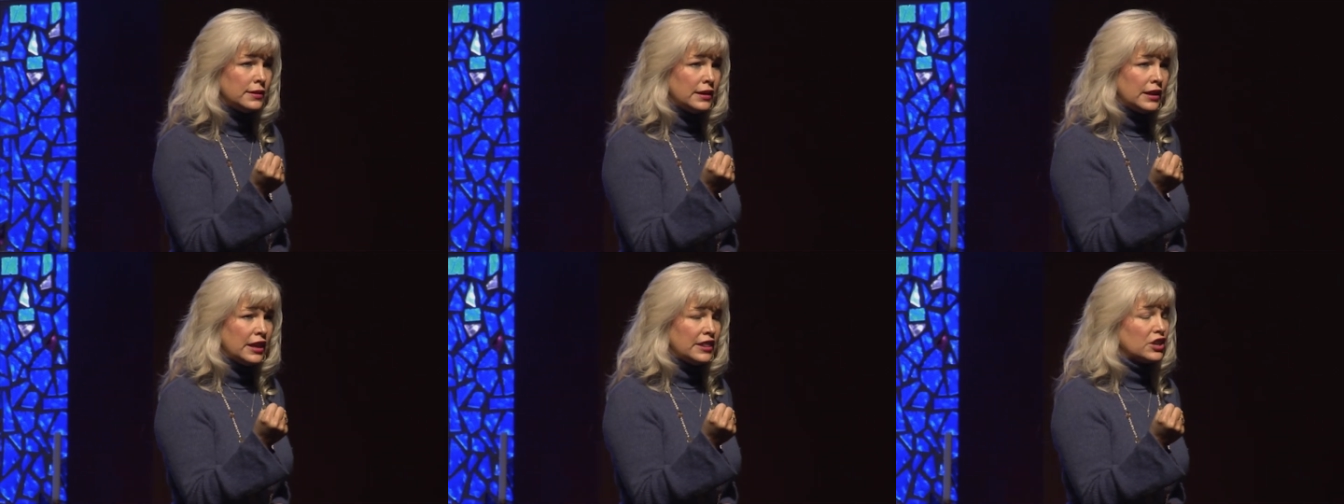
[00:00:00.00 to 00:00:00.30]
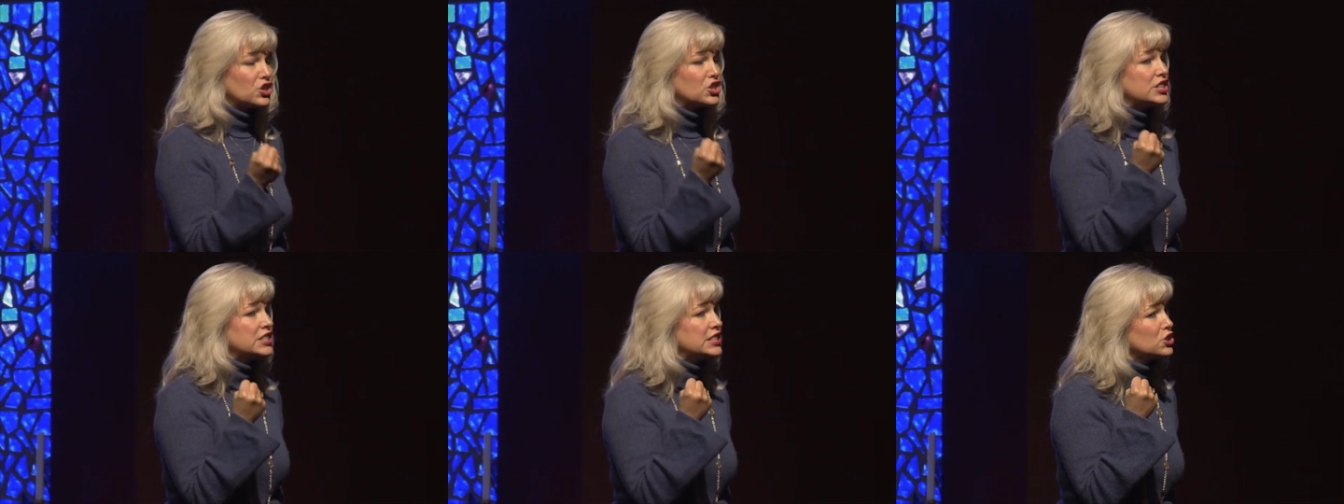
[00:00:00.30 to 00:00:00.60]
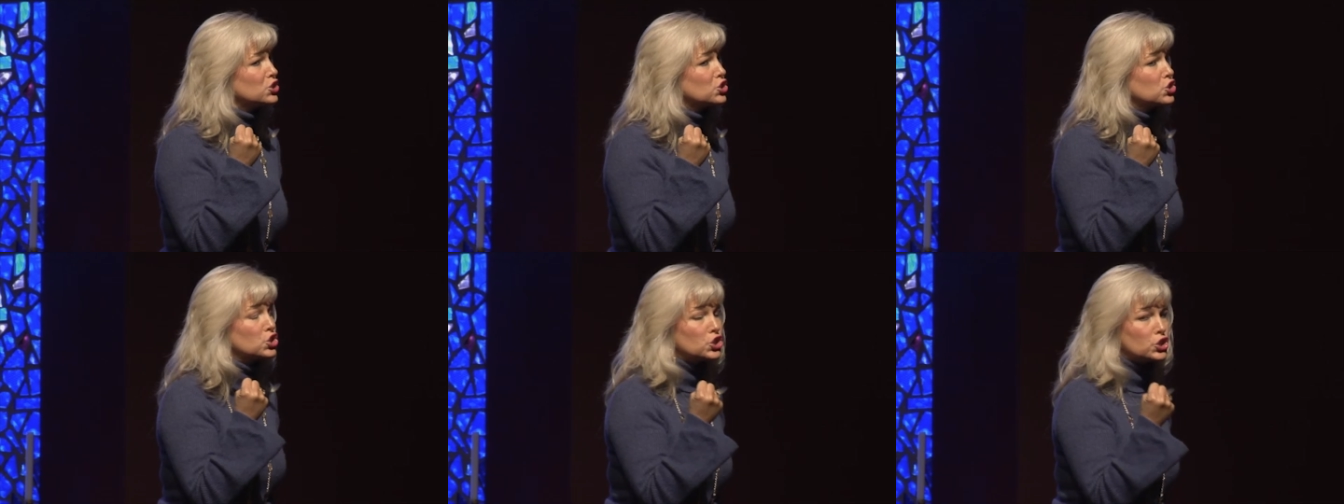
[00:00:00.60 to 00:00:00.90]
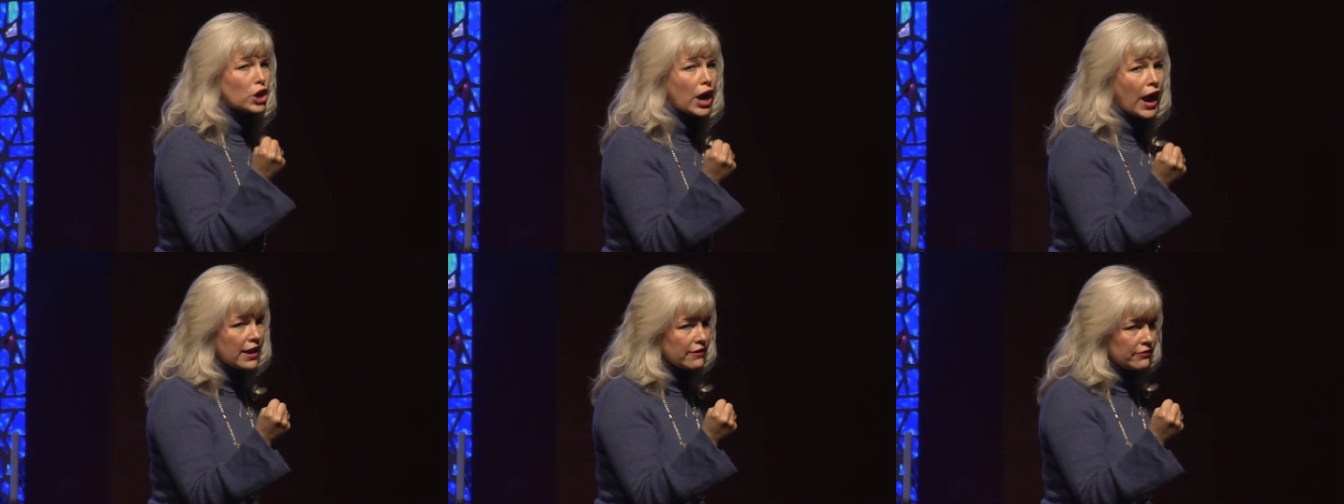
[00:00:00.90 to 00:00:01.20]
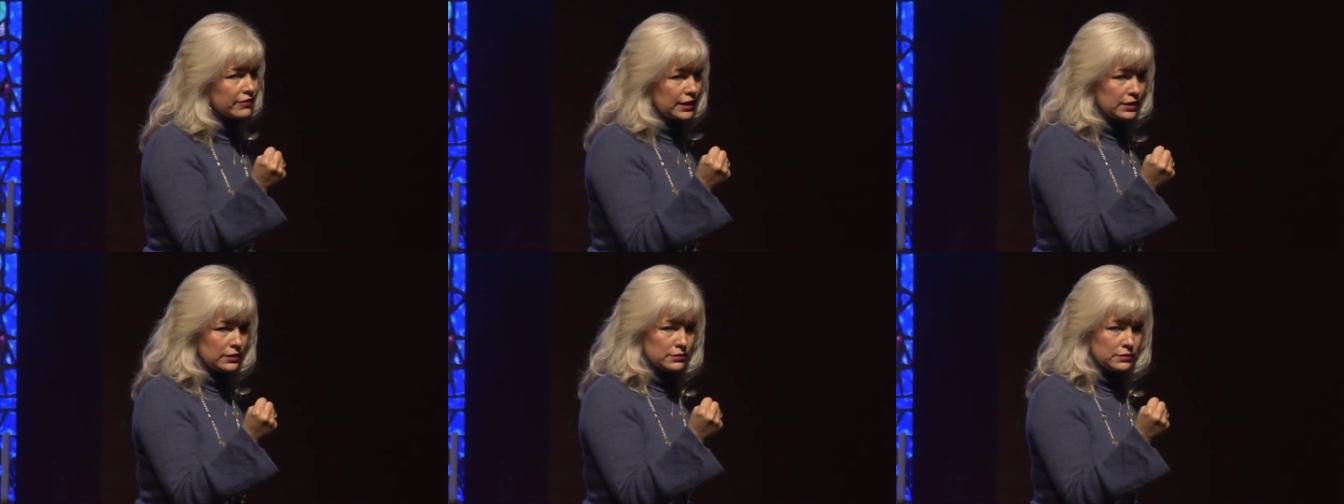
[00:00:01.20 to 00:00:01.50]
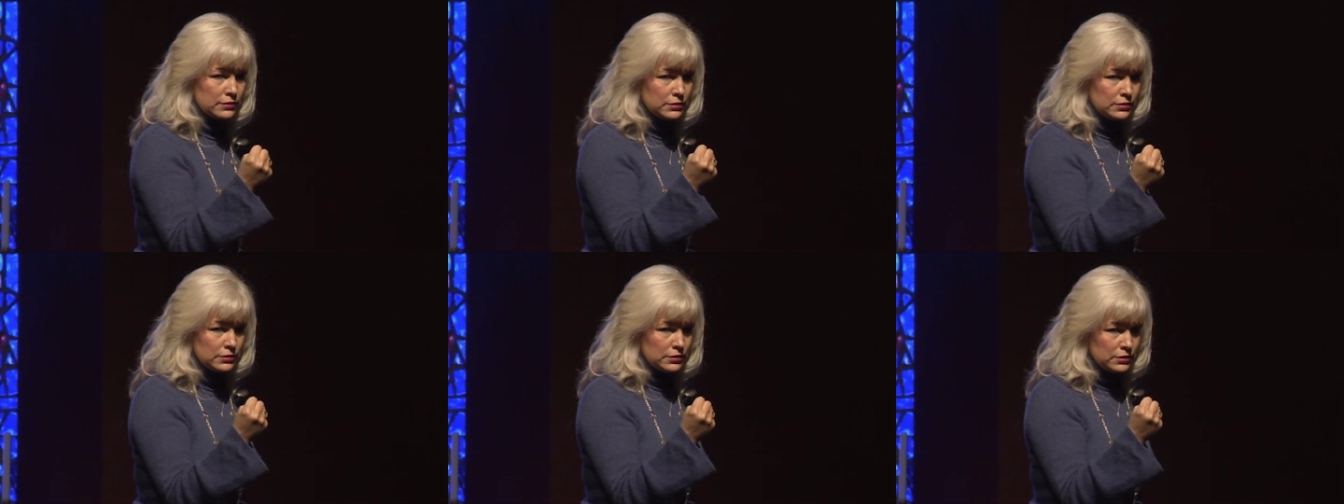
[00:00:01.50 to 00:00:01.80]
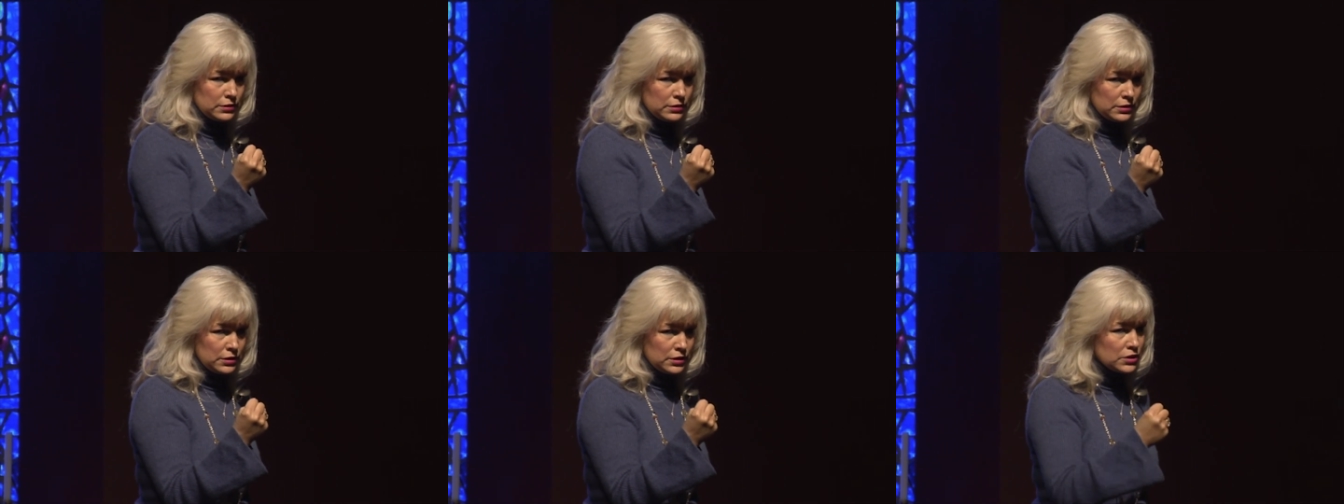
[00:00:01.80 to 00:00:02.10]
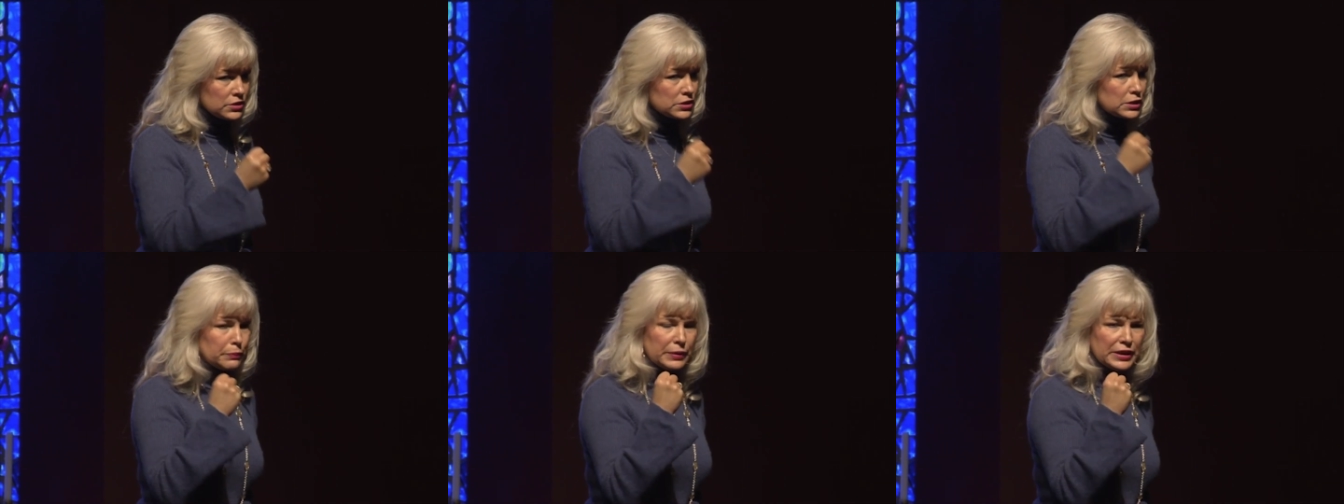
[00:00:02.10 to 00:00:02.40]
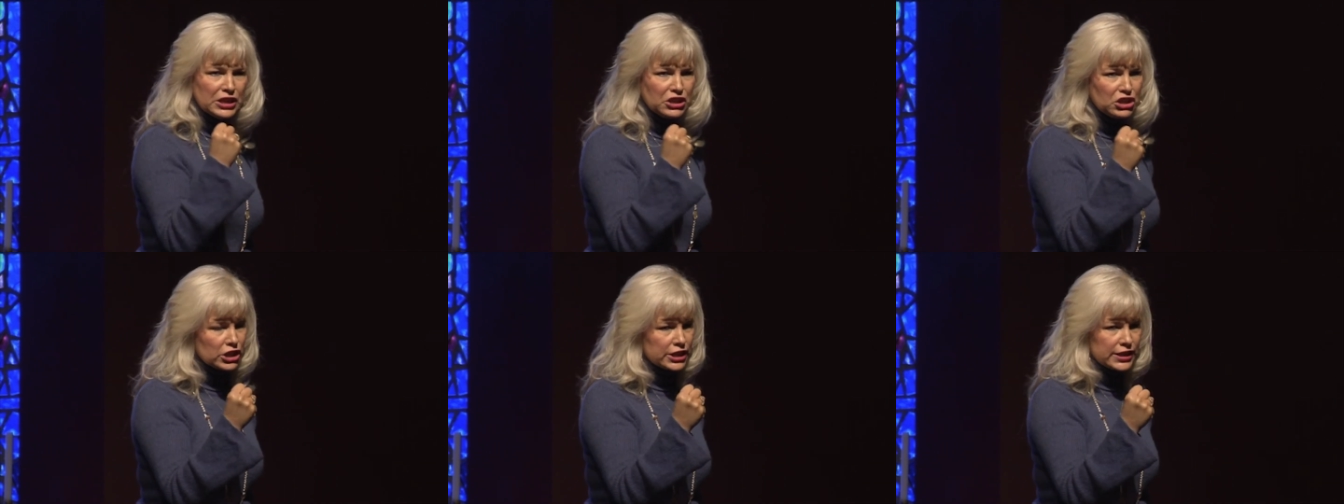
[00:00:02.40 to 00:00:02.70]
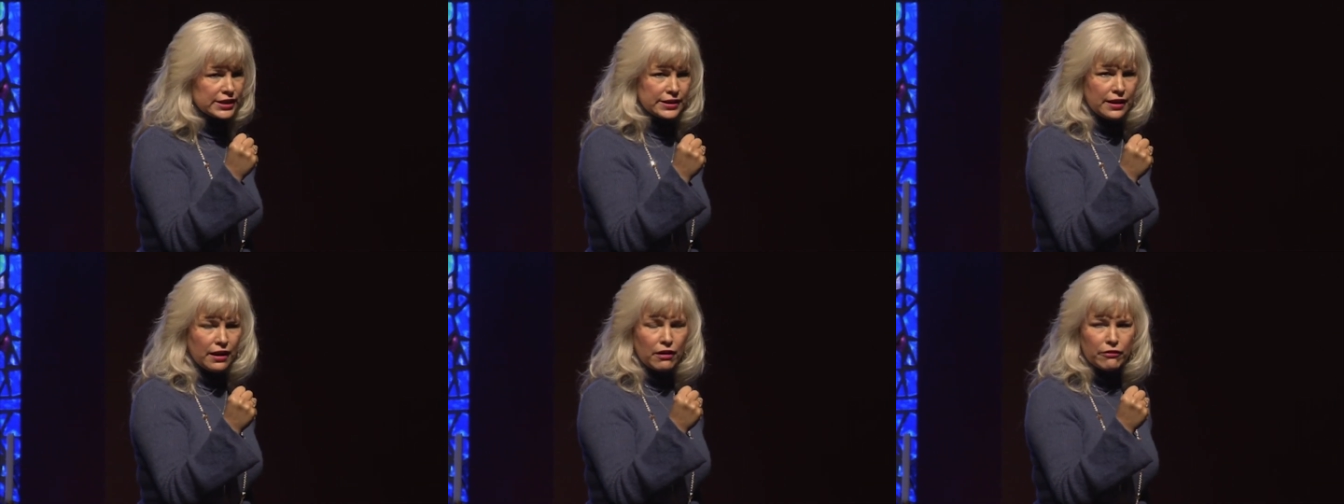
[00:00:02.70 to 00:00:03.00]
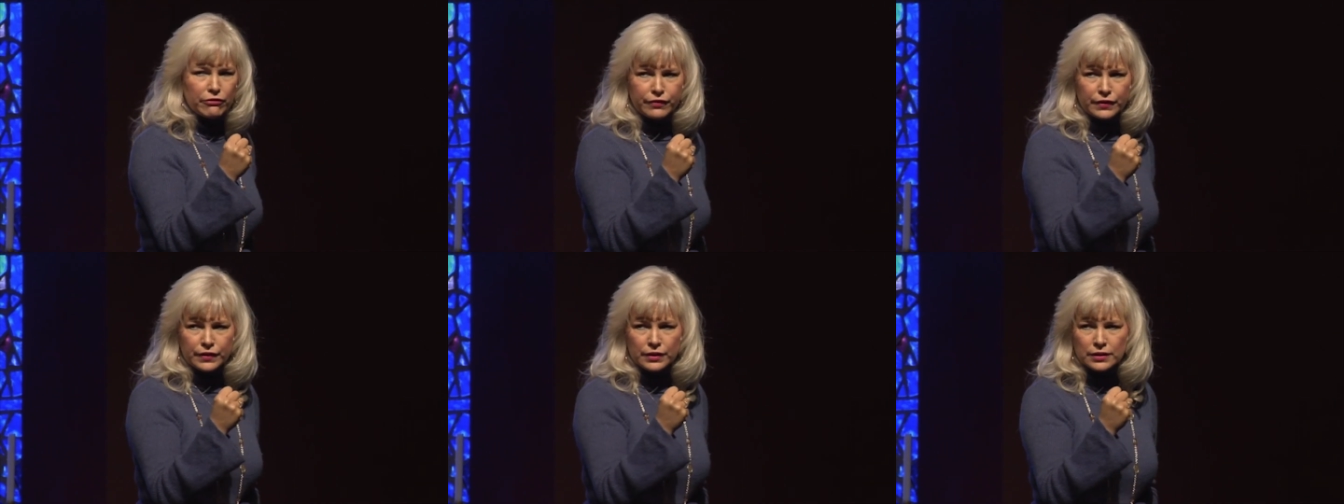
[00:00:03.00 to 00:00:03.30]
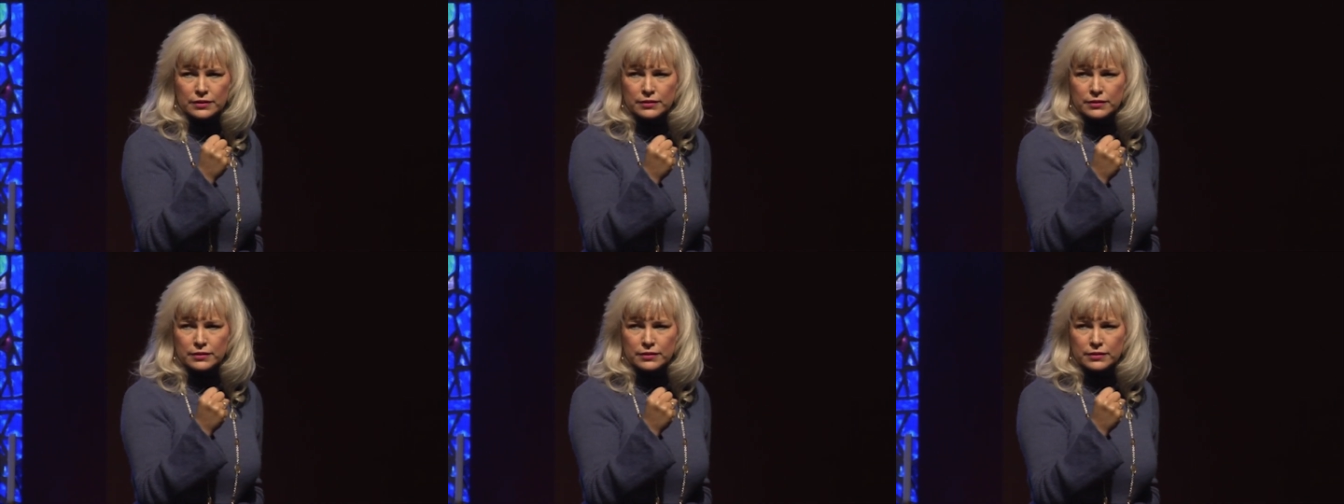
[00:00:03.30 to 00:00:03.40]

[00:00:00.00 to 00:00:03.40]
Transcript: they're still striving to be good enough.